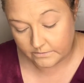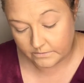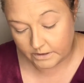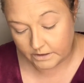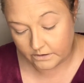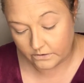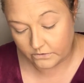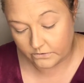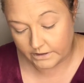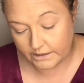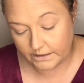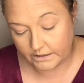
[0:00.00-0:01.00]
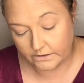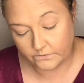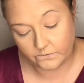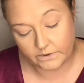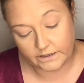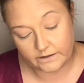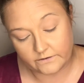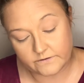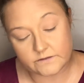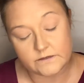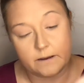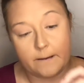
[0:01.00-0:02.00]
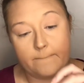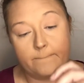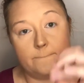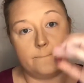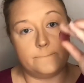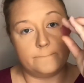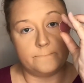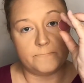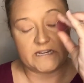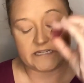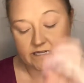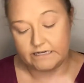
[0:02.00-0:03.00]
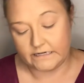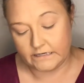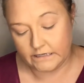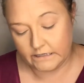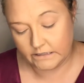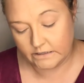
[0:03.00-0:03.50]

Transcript: I'm gonna go in with some Bitten.